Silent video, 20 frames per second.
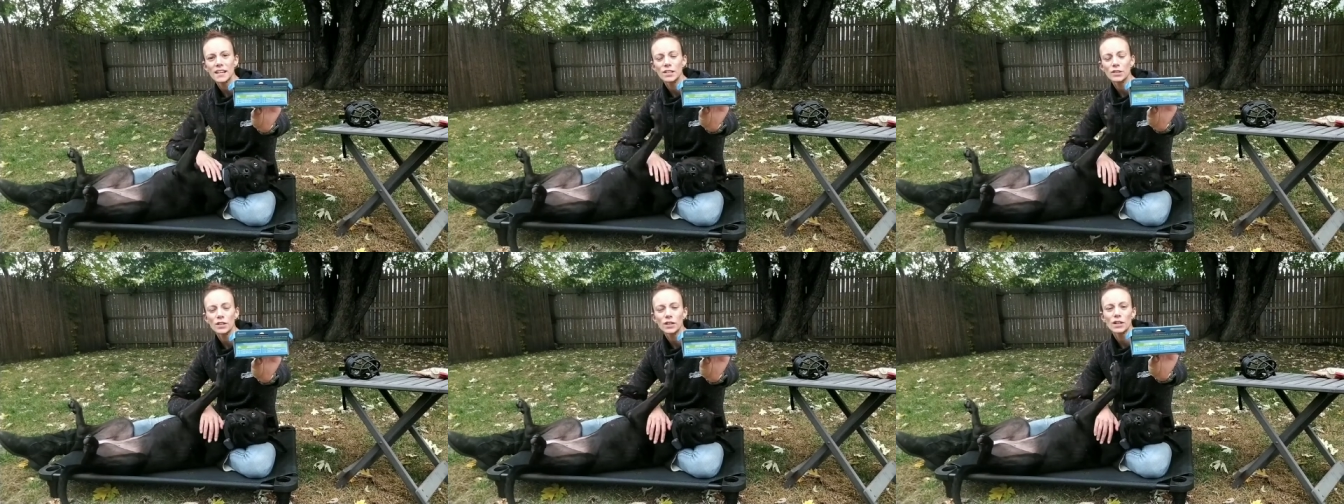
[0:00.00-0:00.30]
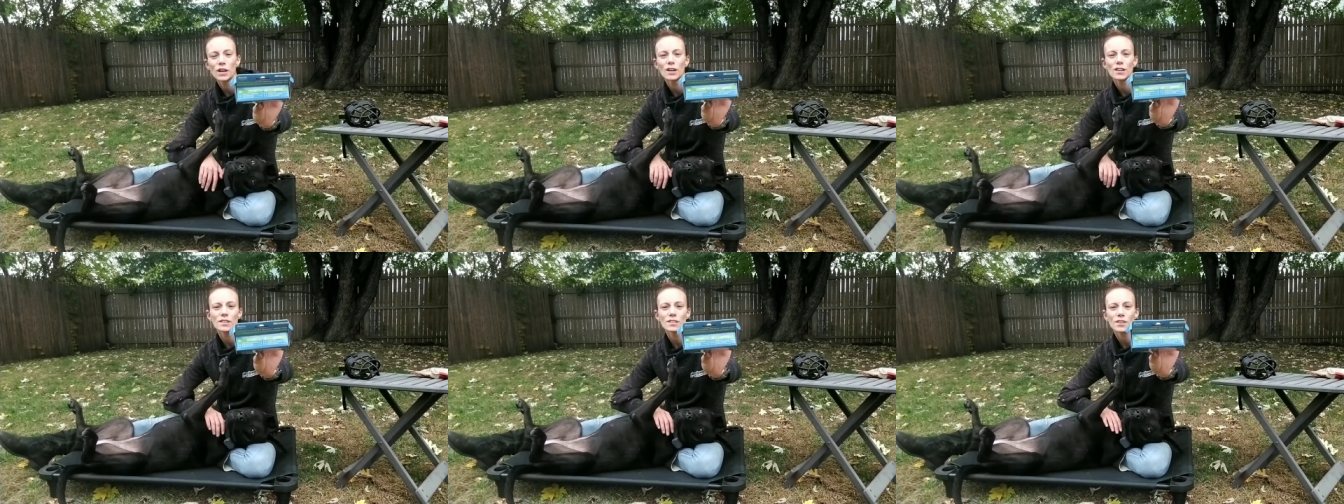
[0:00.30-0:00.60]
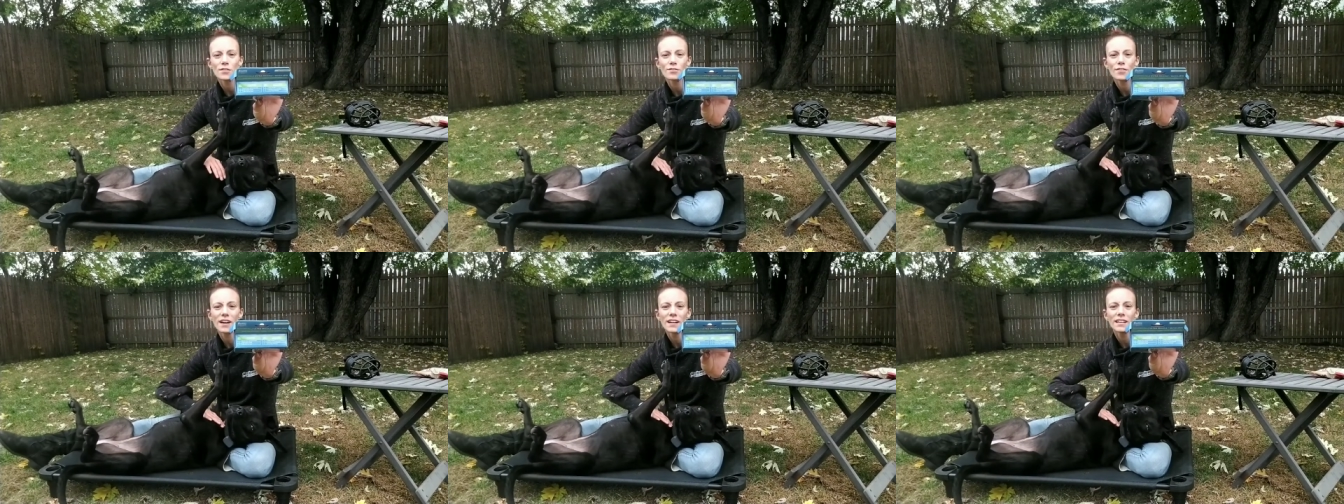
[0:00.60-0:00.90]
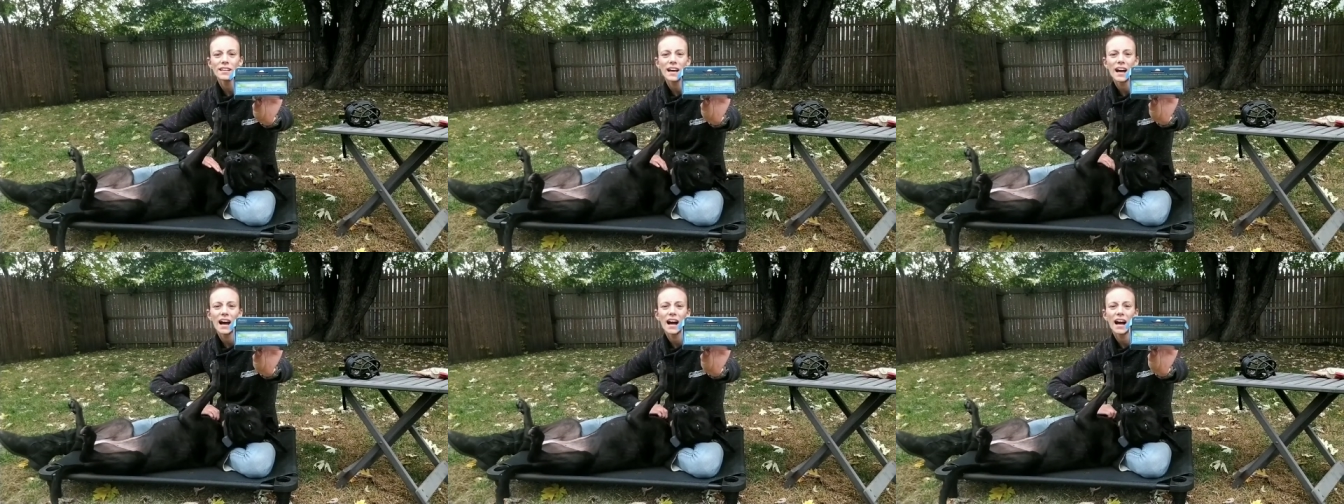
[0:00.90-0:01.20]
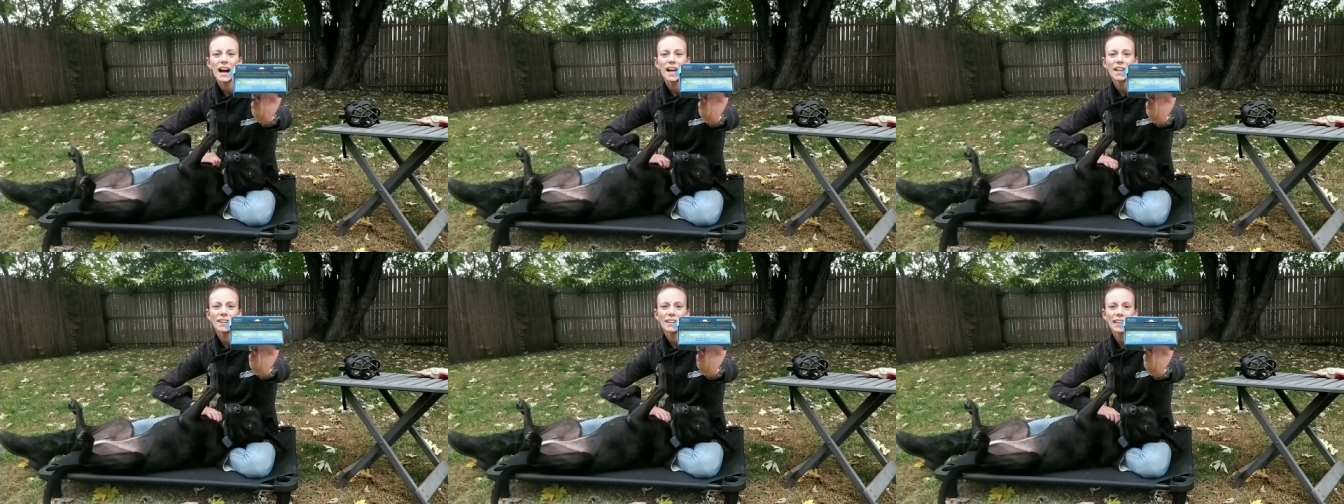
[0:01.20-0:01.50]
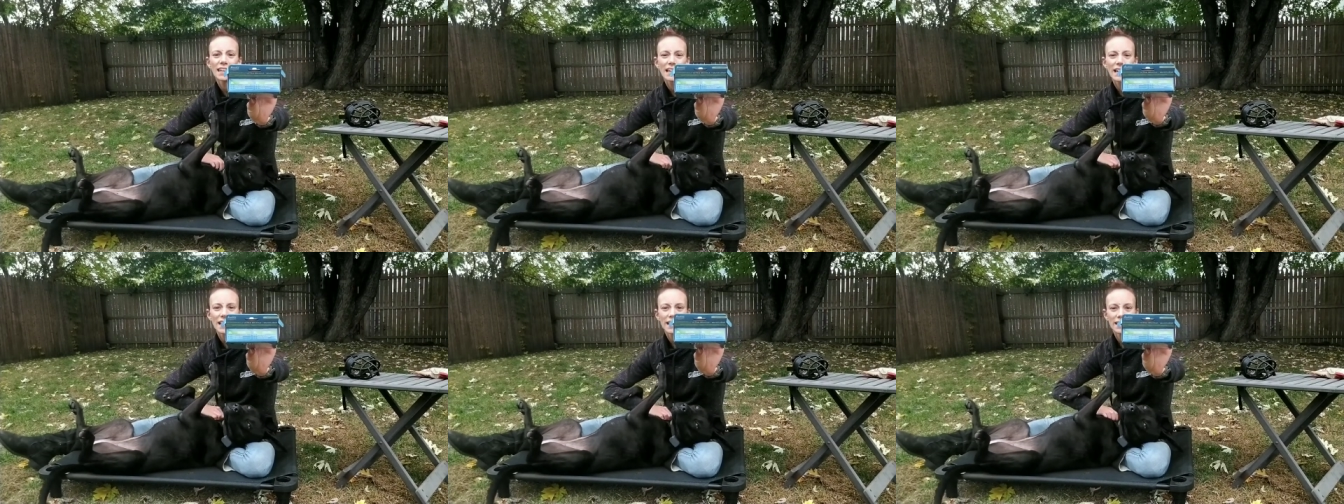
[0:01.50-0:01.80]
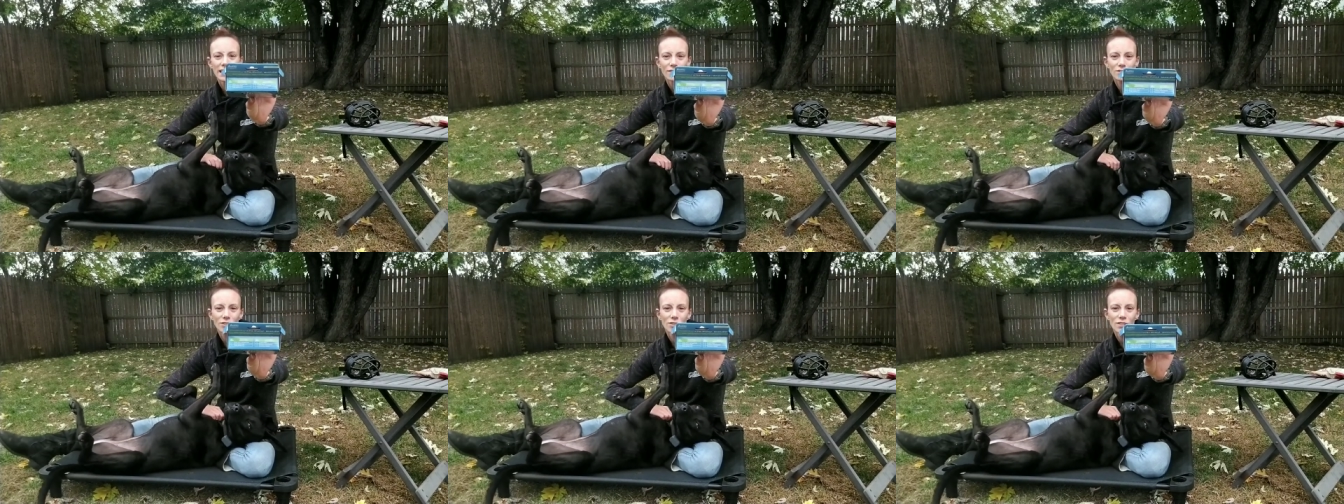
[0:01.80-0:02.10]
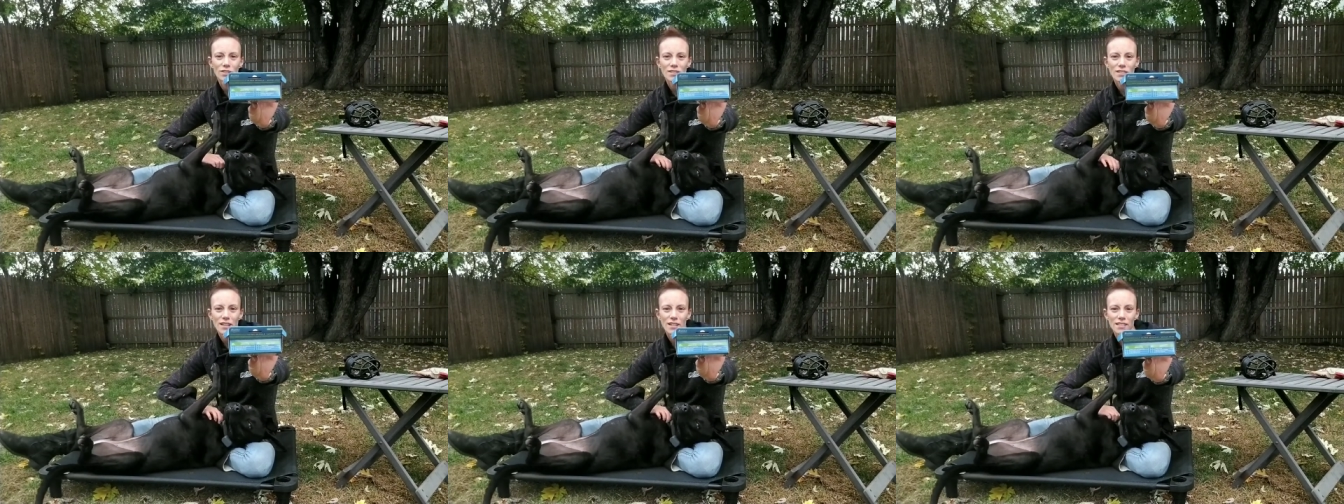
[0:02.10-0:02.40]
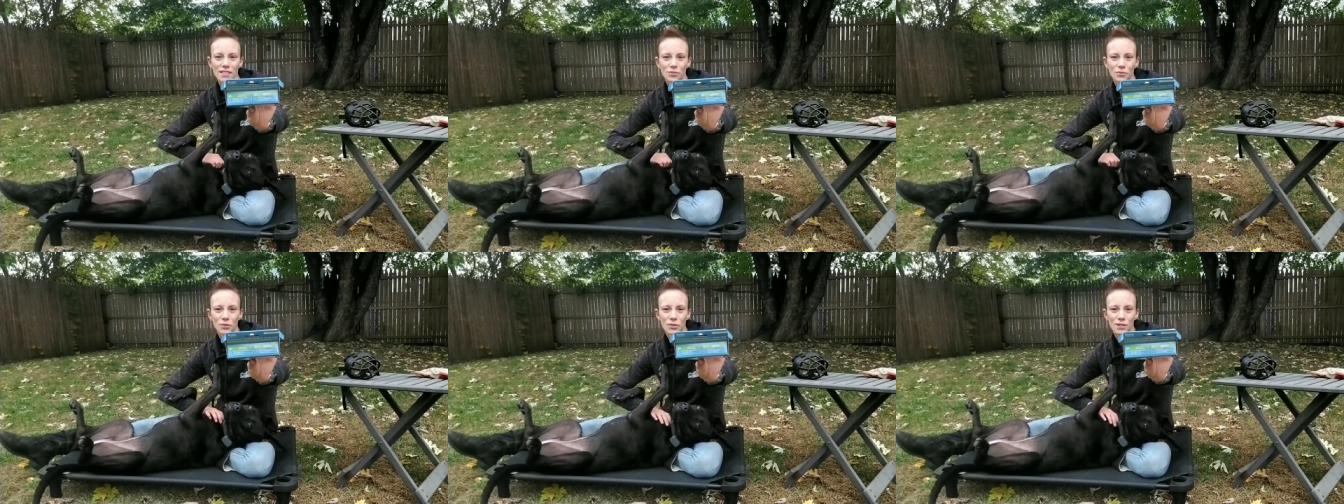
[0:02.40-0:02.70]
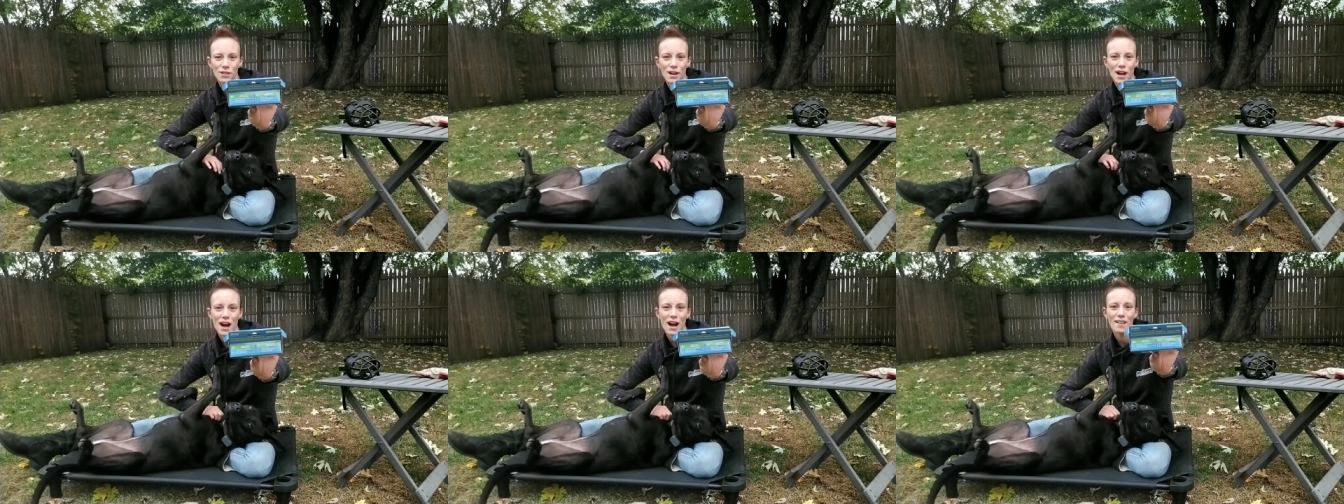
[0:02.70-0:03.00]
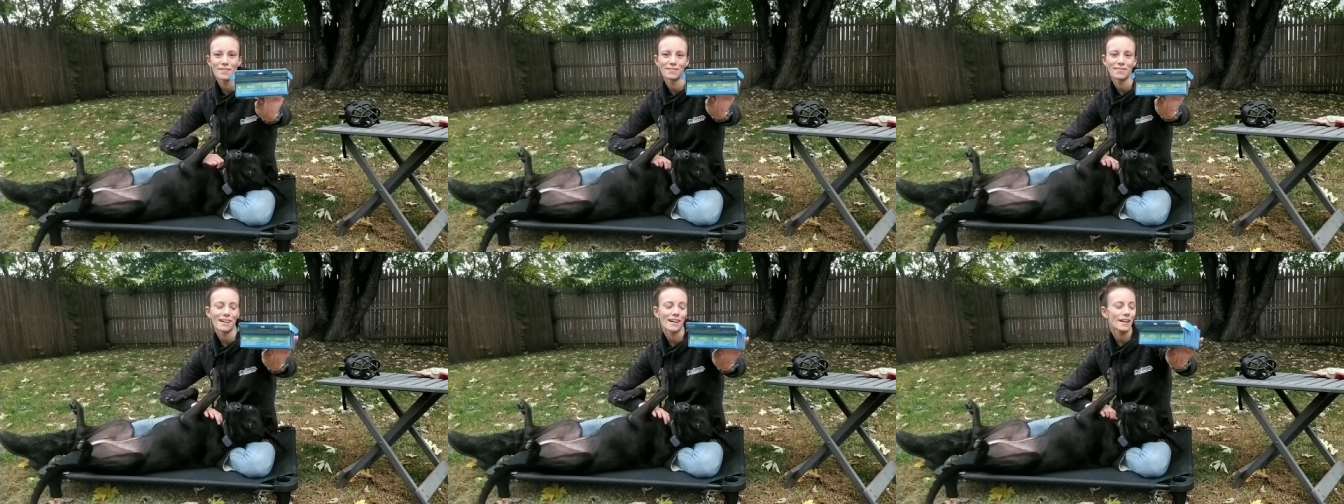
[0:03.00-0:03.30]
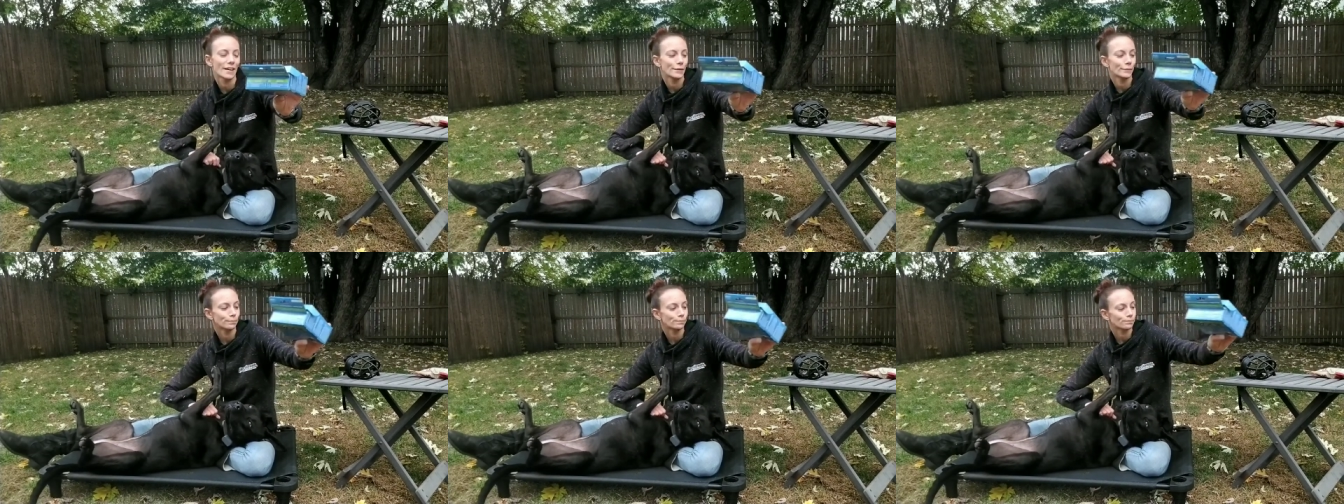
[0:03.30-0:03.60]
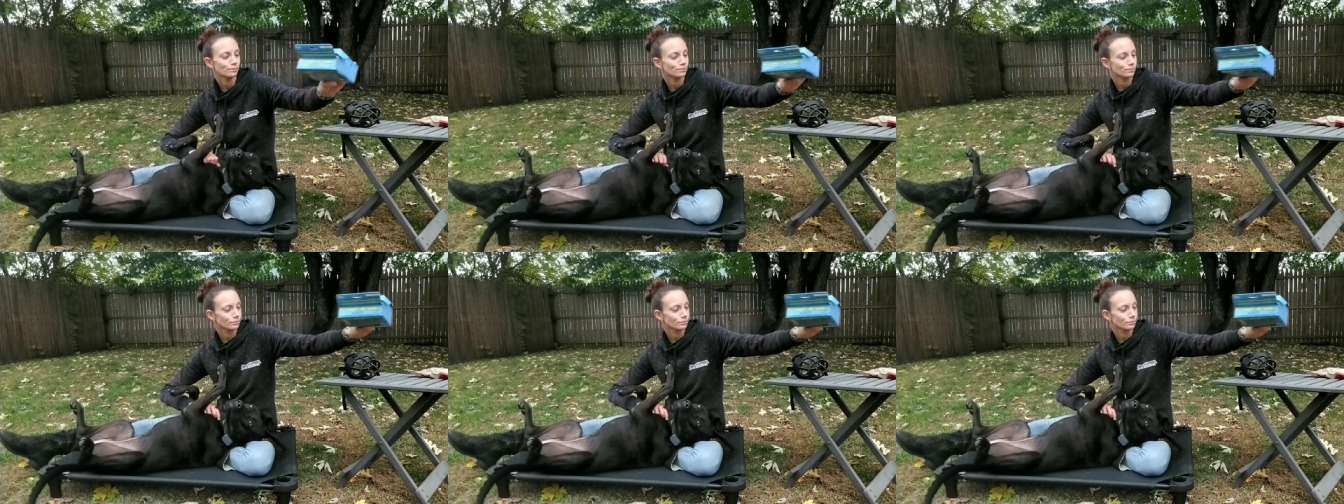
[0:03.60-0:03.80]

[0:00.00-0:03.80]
and you can also find it online if you decide to order online.